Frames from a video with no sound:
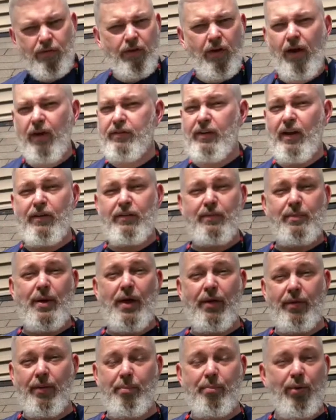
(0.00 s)
sauce, I
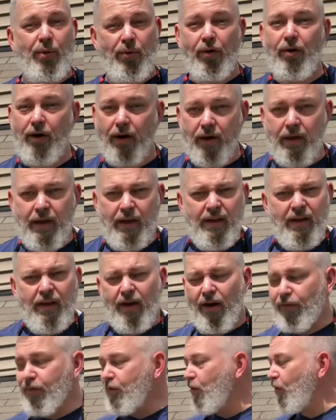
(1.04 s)
smell the pork.
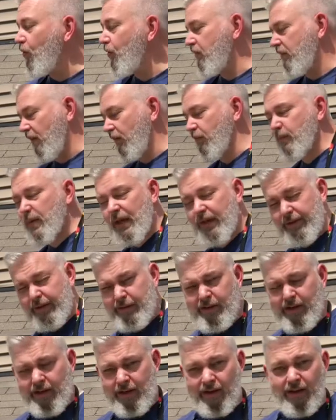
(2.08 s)
Of course I smell the
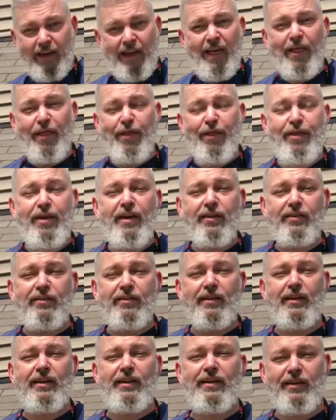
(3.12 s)
chicken.
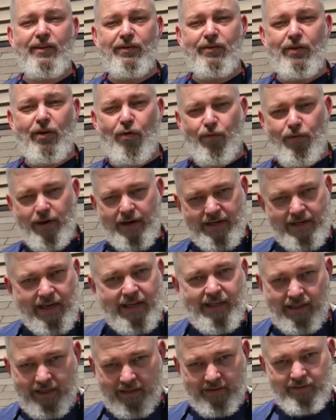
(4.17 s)
This is
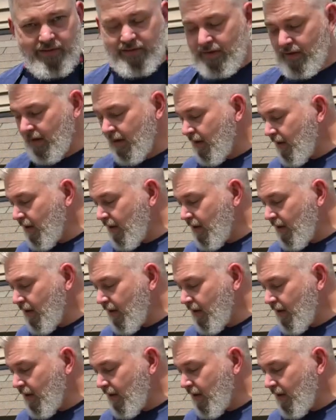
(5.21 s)
ridiculous.